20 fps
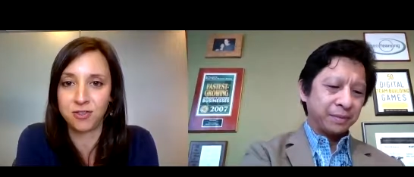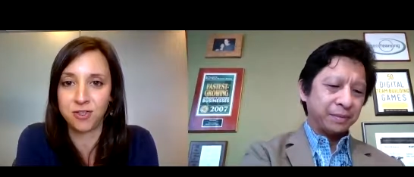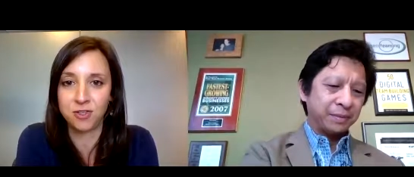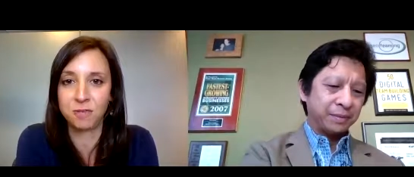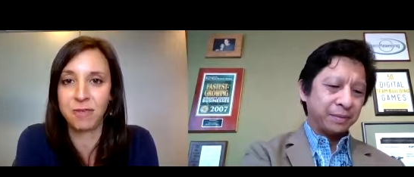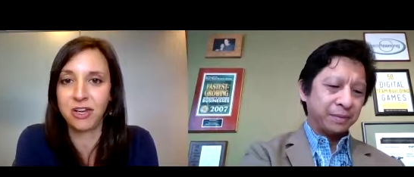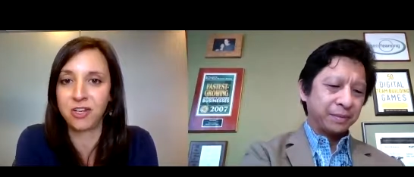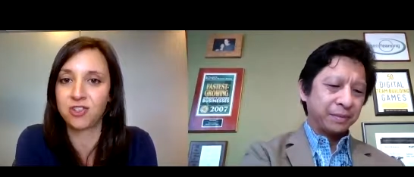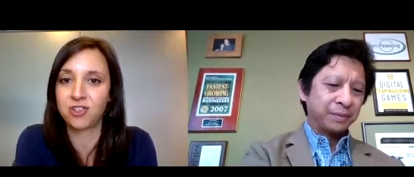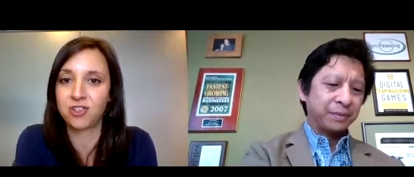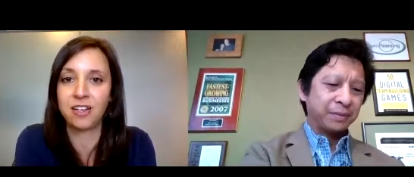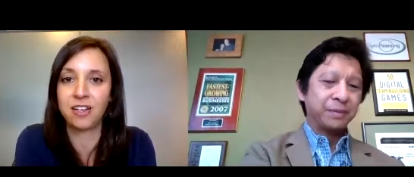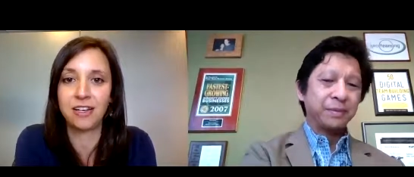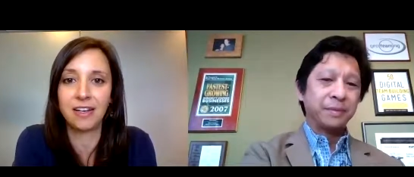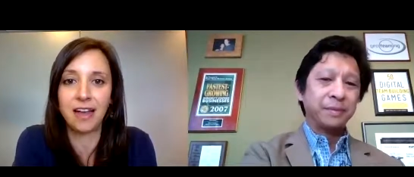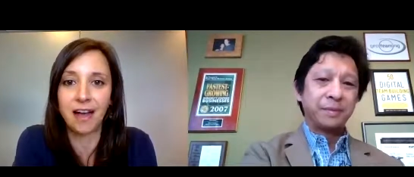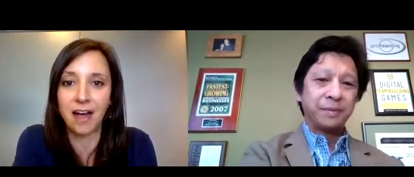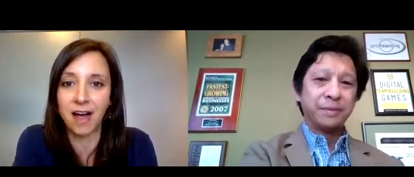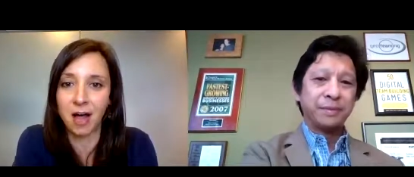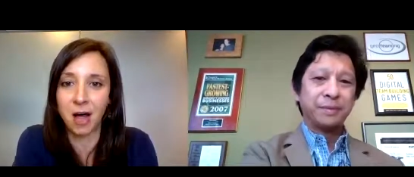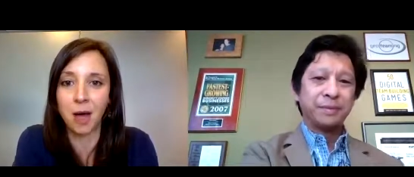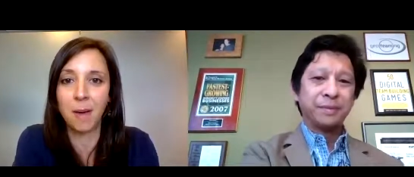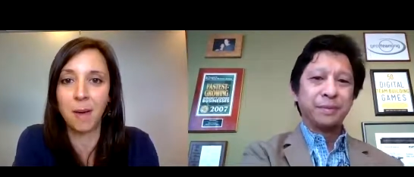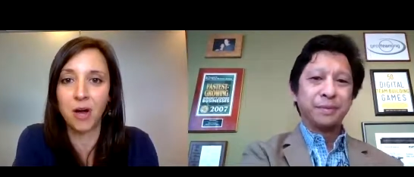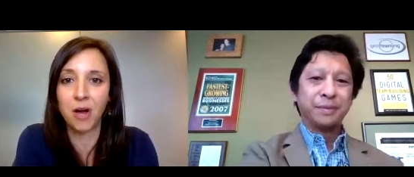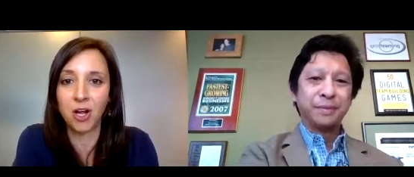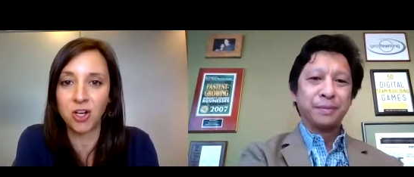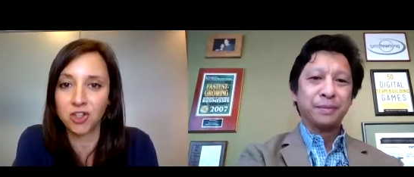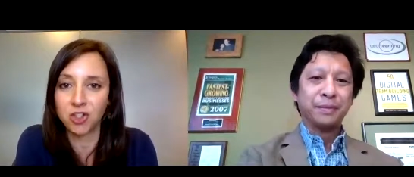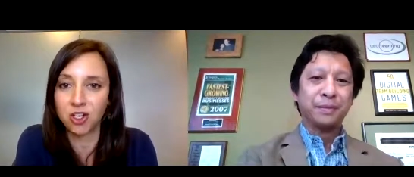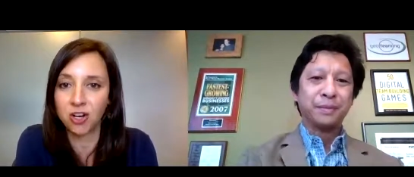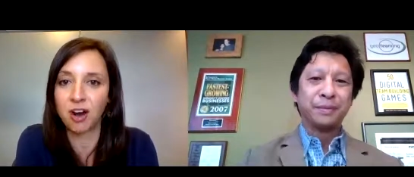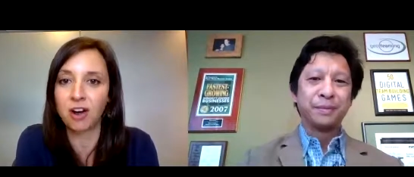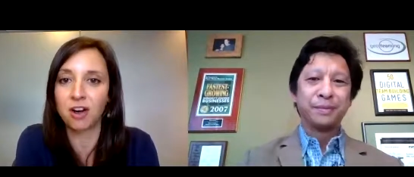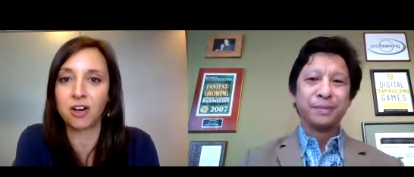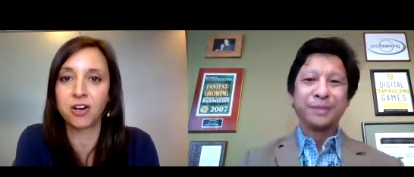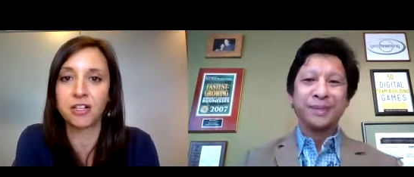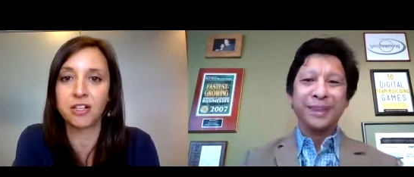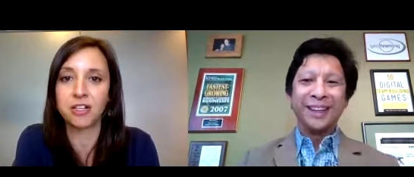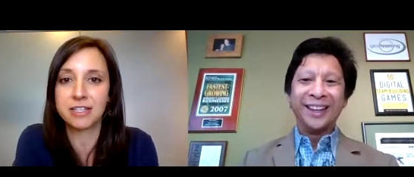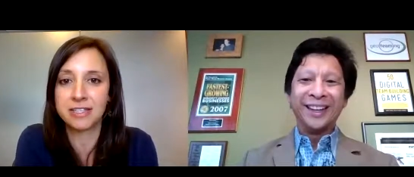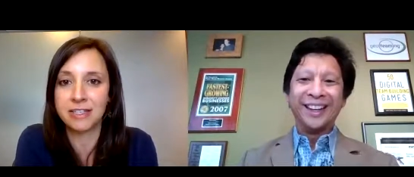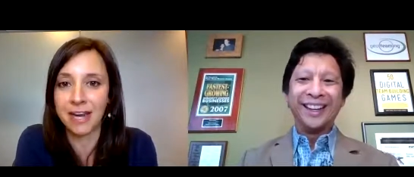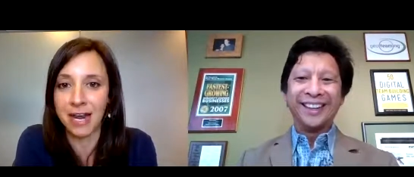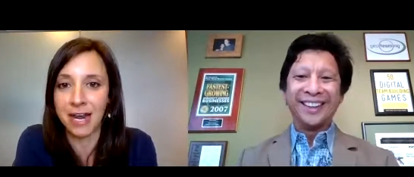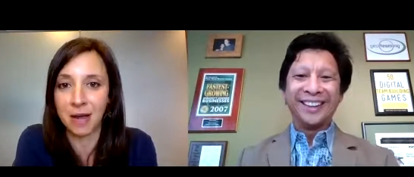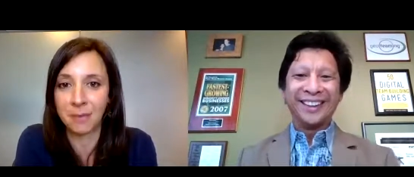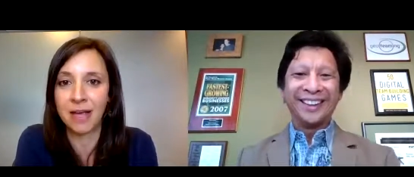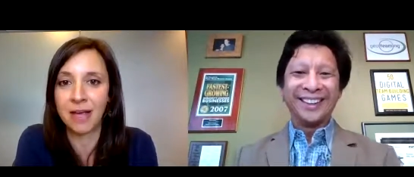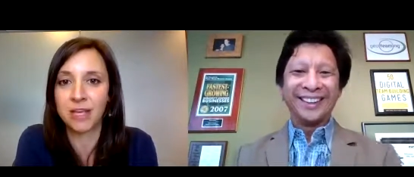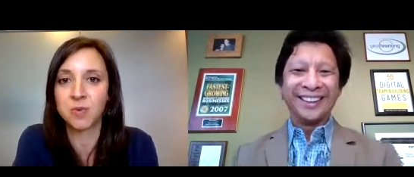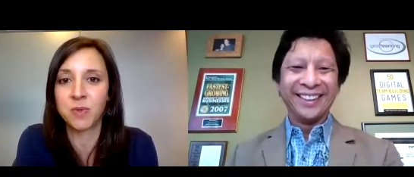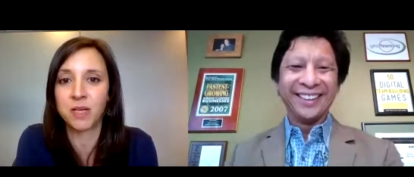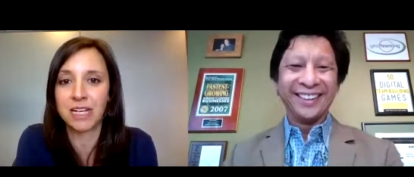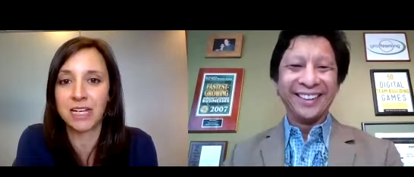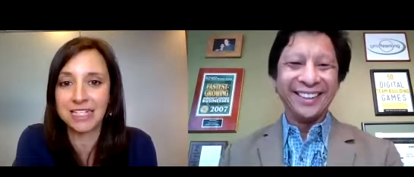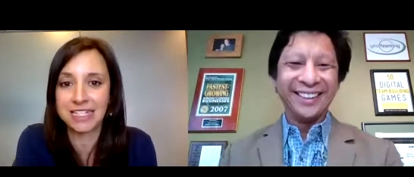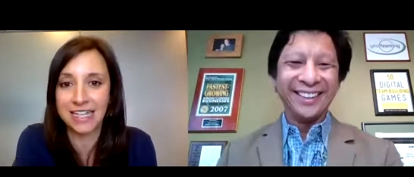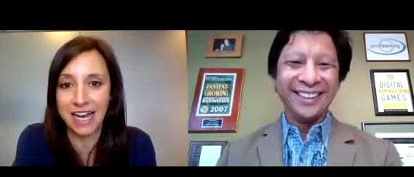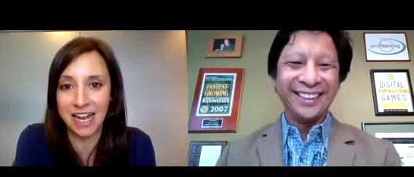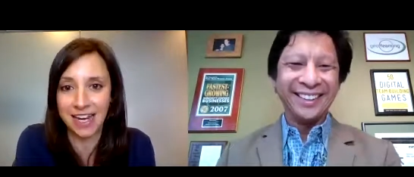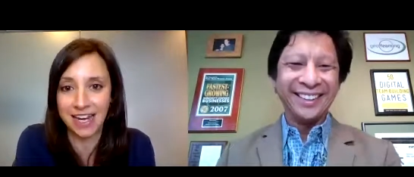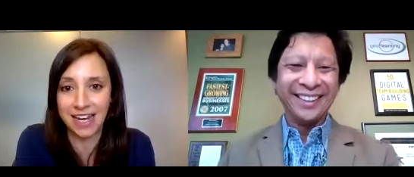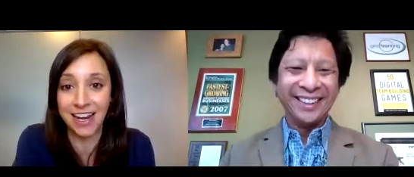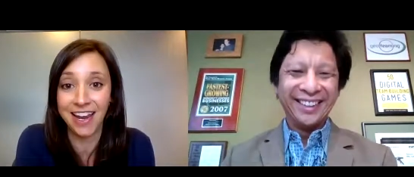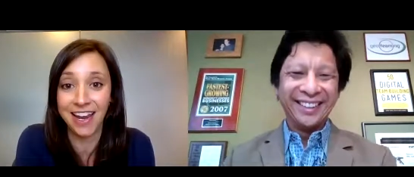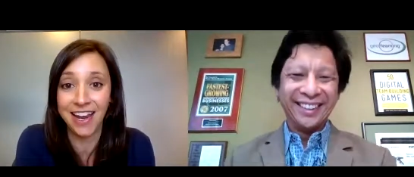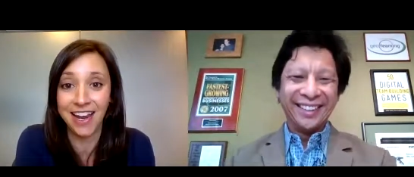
Speaker 1: you mentioned a punch card or a stamp as we had done